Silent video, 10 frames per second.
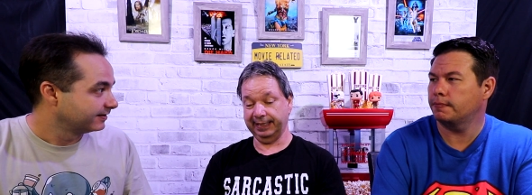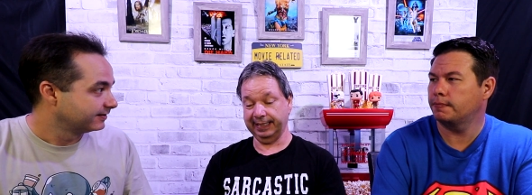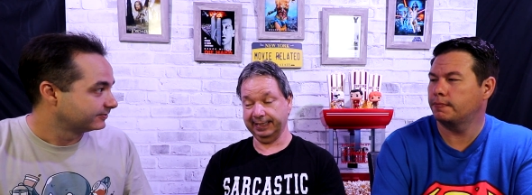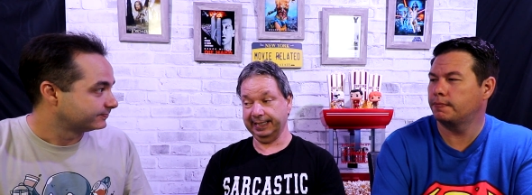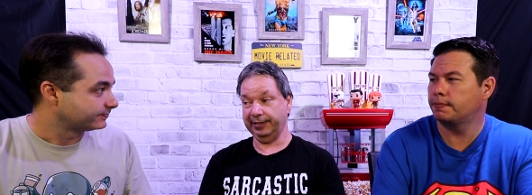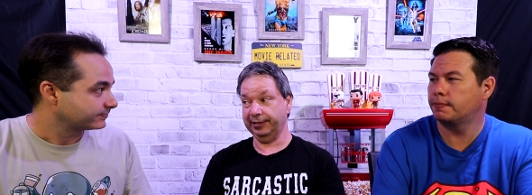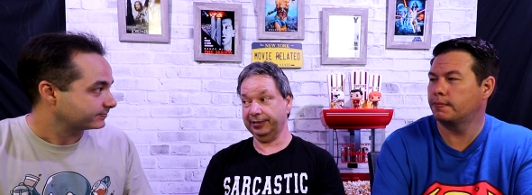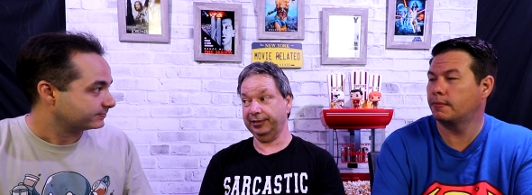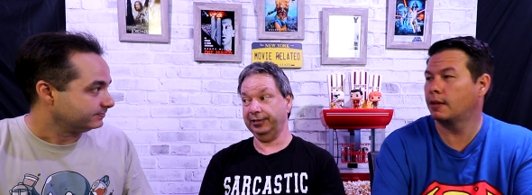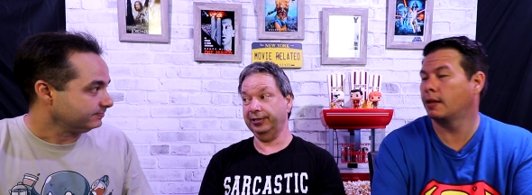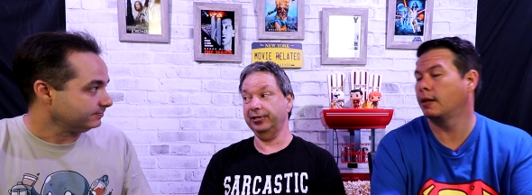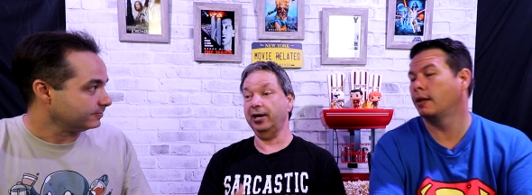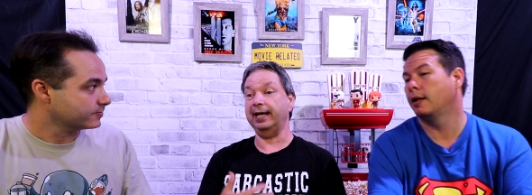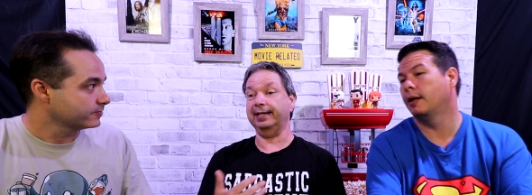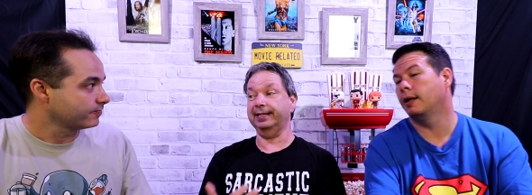Speaker 1: Lang's character
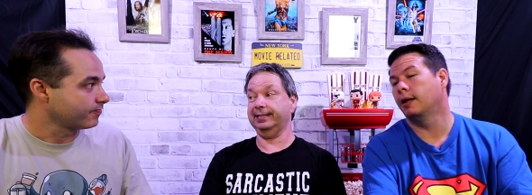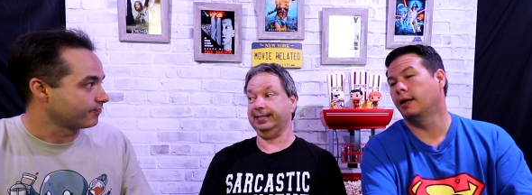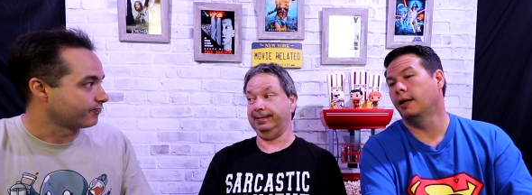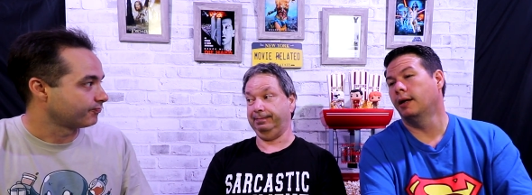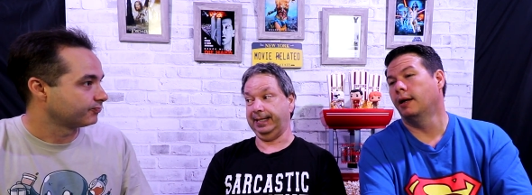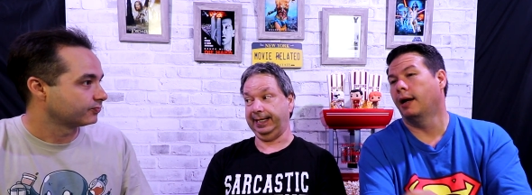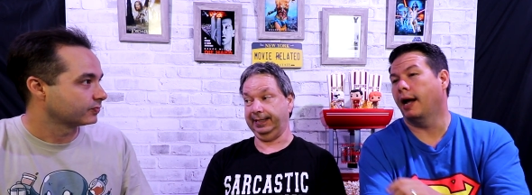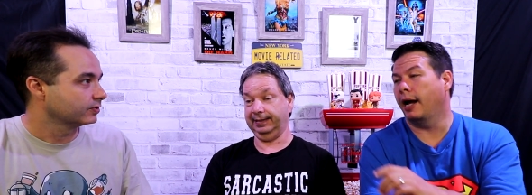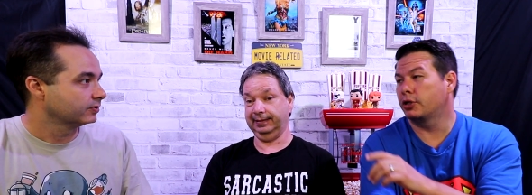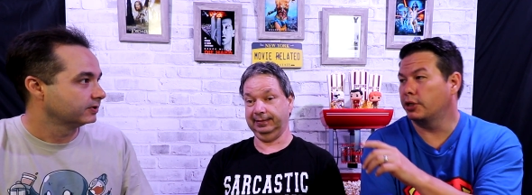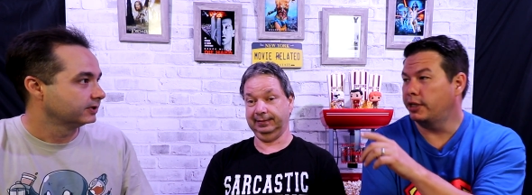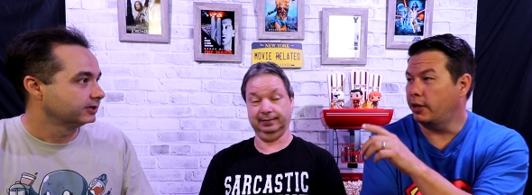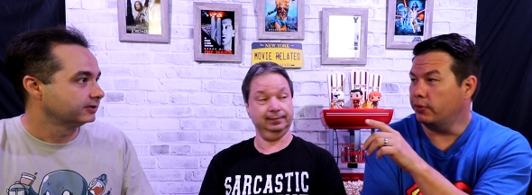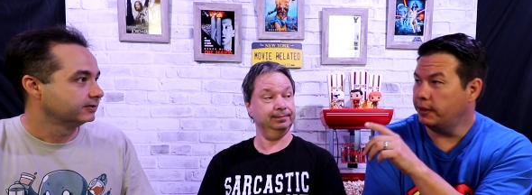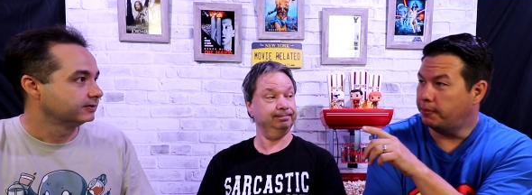not a scumbag.
Speaker 2: Actually,
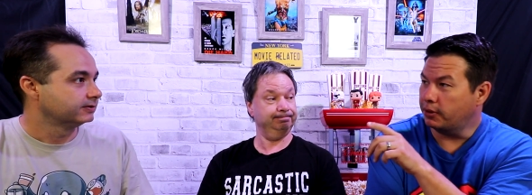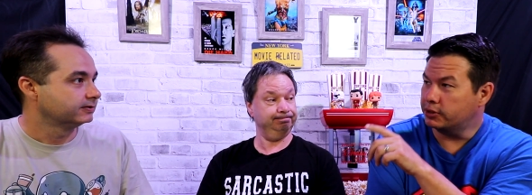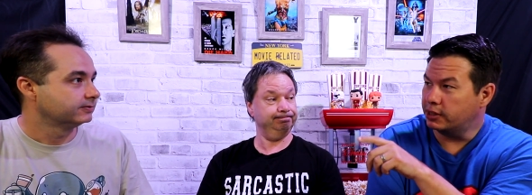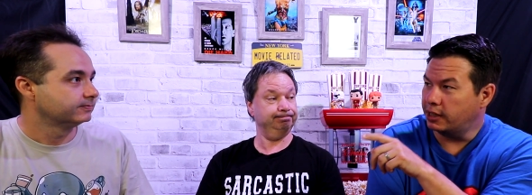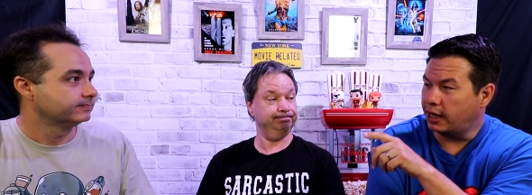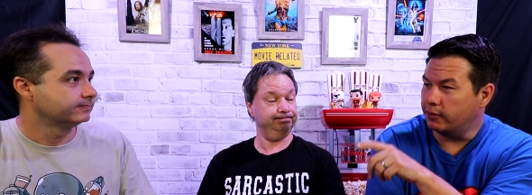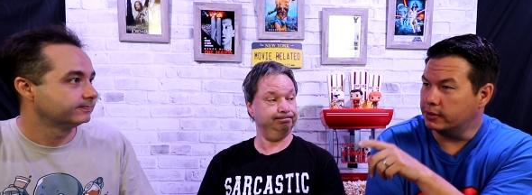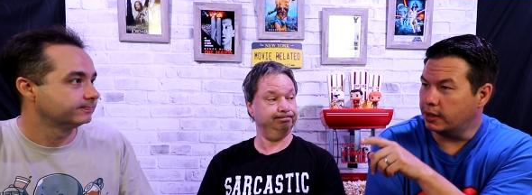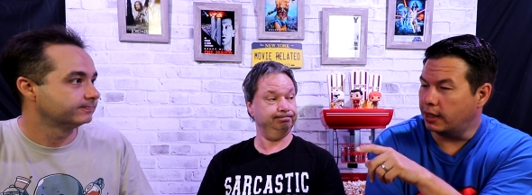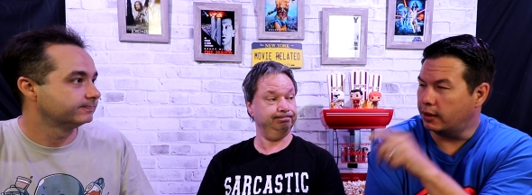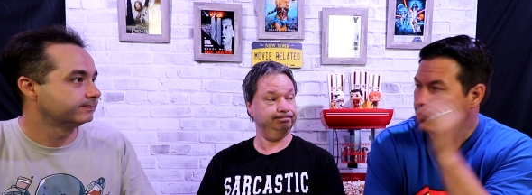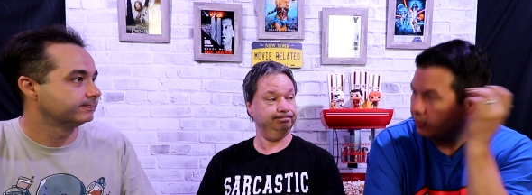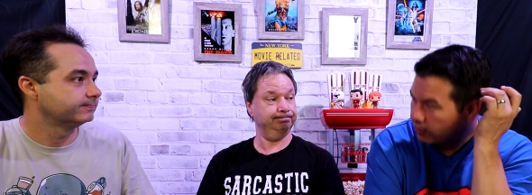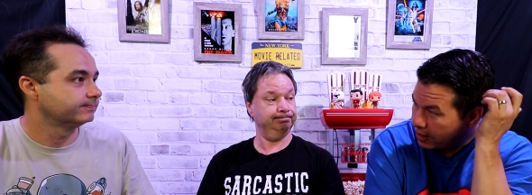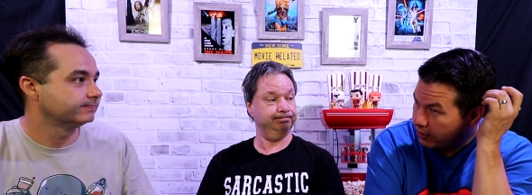the only person that I was like,
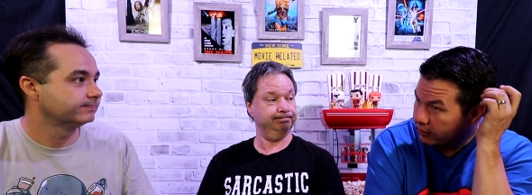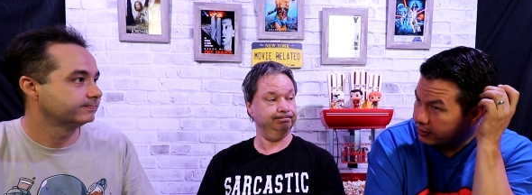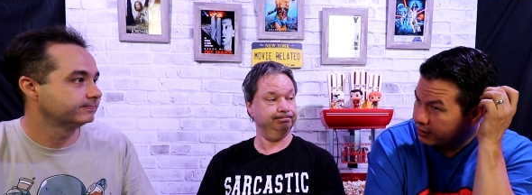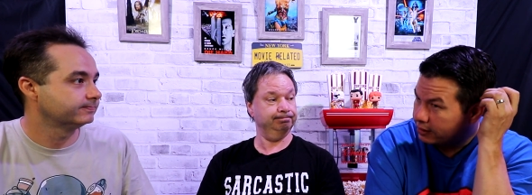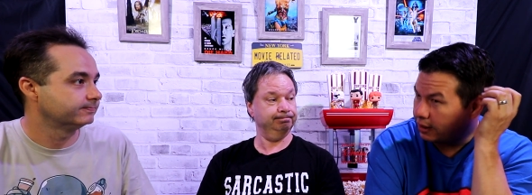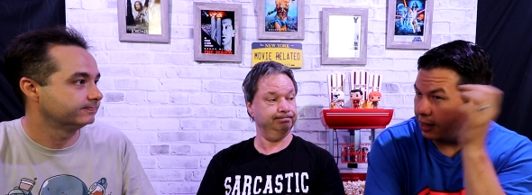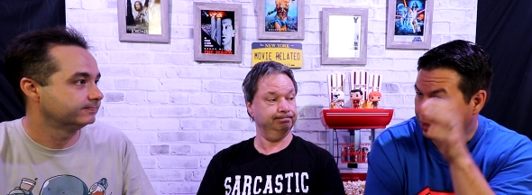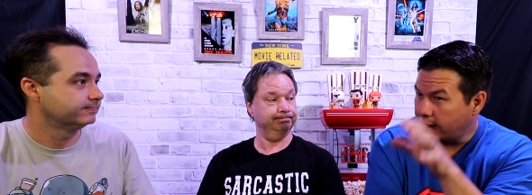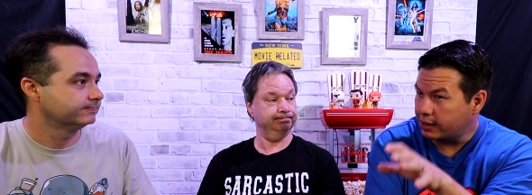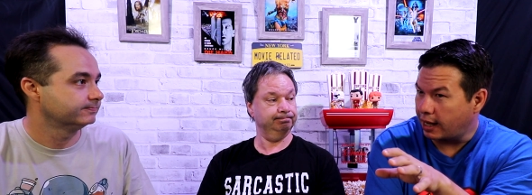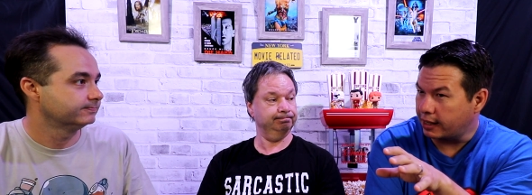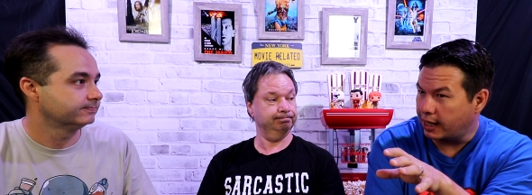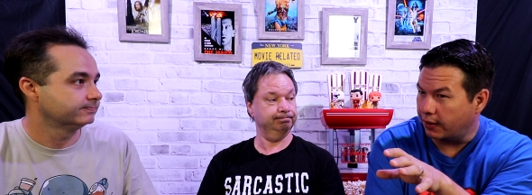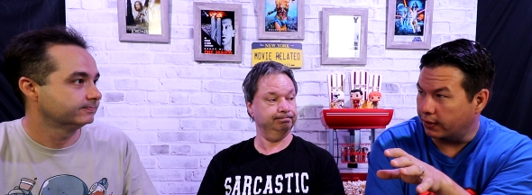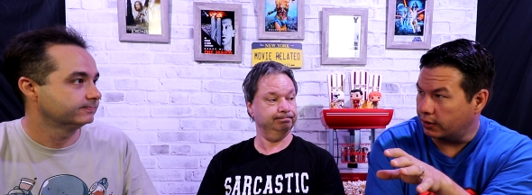wow, I really I like that
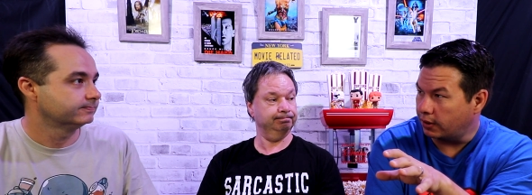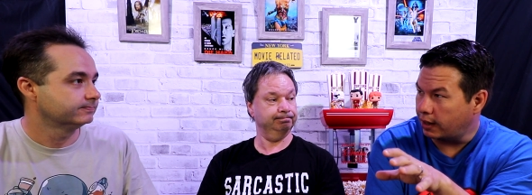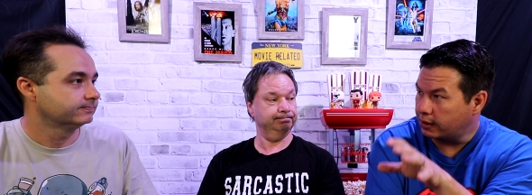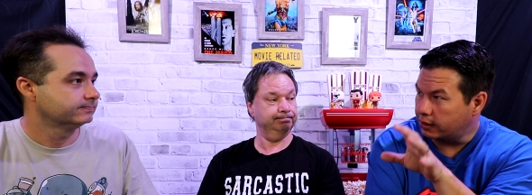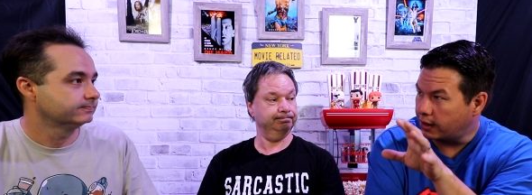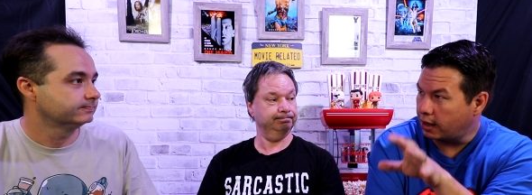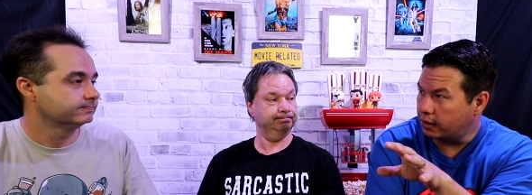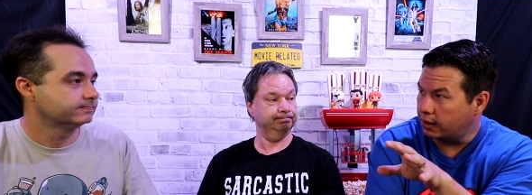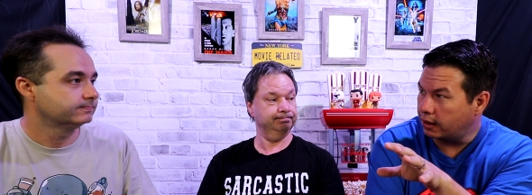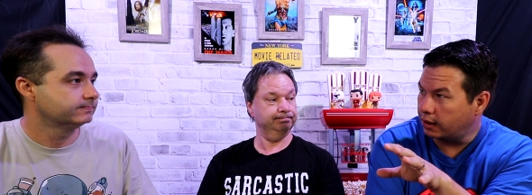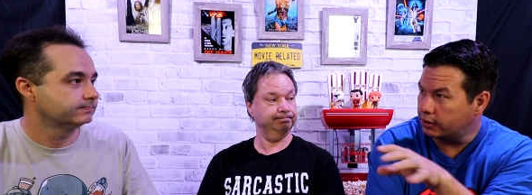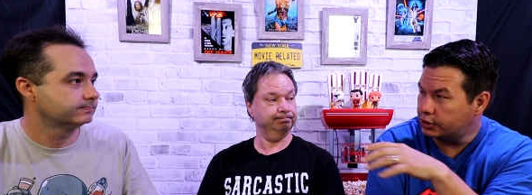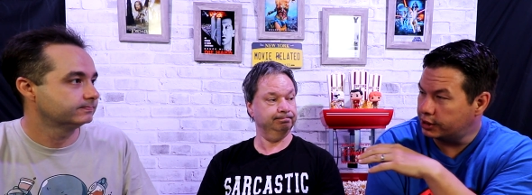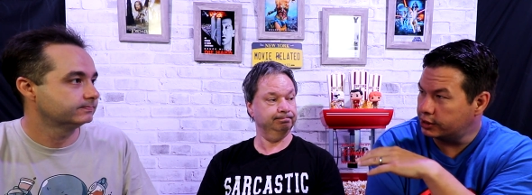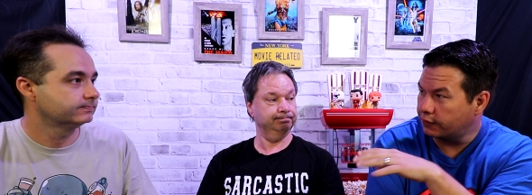character. I could get on
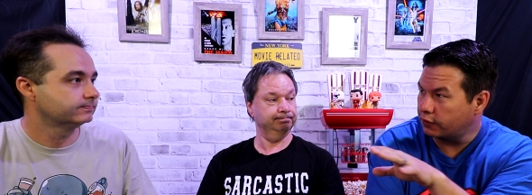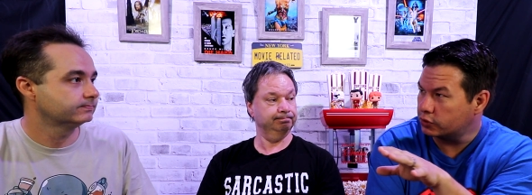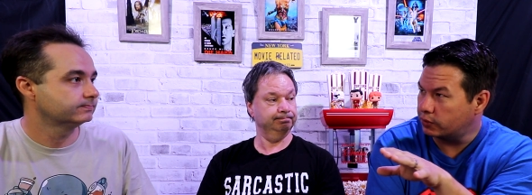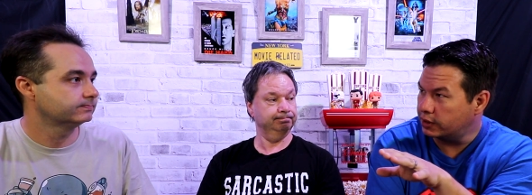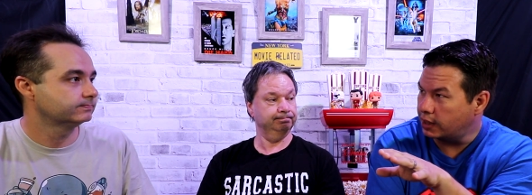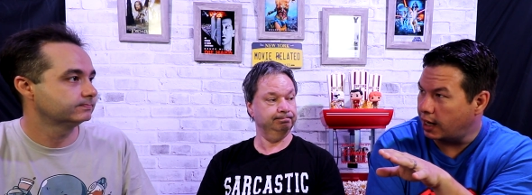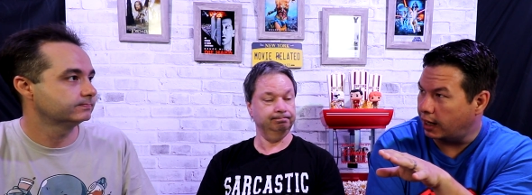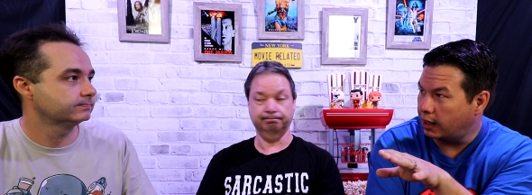she's the first one to die.